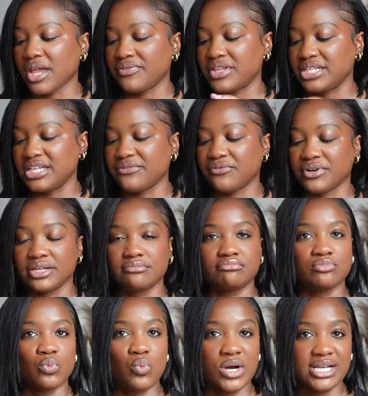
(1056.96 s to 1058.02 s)
the different
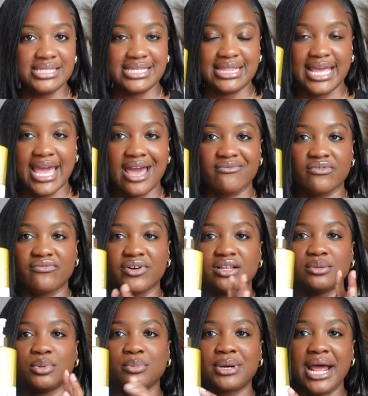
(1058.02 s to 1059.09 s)
ones that they have
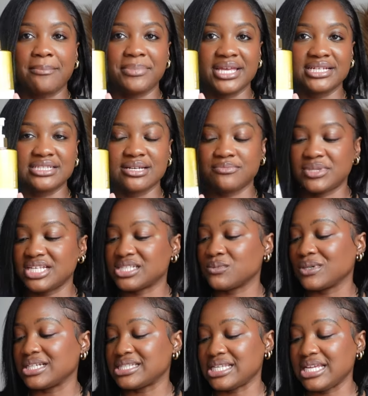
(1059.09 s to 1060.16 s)
available, but I picked up this
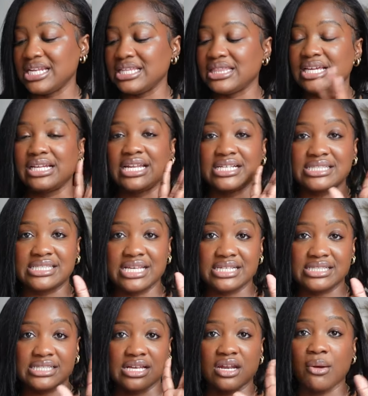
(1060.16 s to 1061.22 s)
one because anything that says
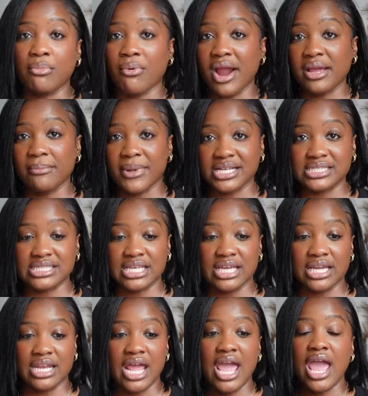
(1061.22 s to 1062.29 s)
it's gonna brighten my
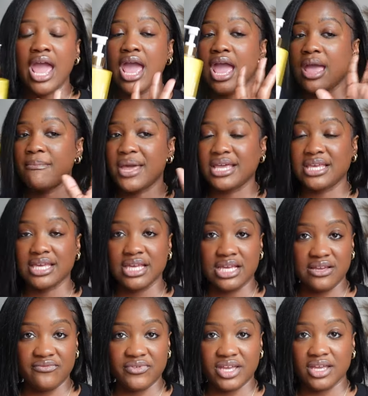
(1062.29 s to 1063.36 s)
skin and make it
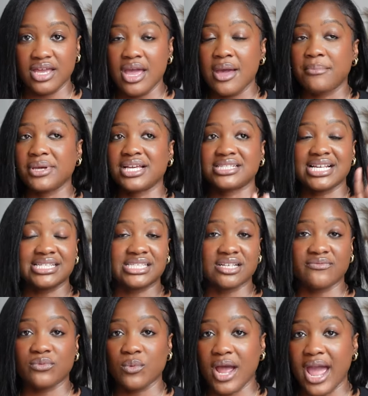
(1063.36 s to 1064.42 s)
even, because I
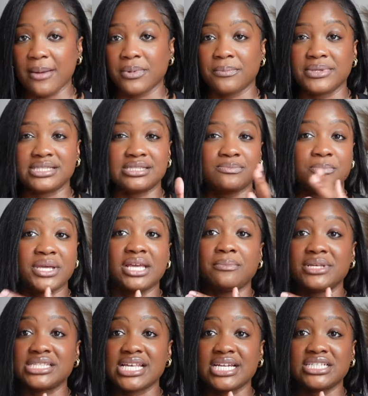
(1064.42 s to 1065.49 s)
suffer with
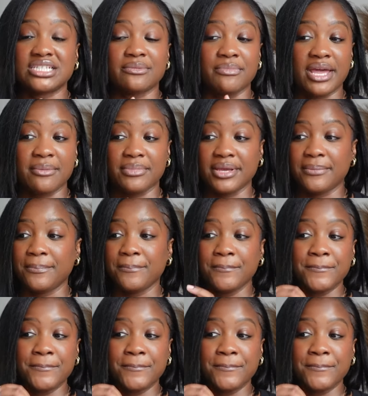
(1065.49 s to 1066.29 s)
hyperpigmentation, baby,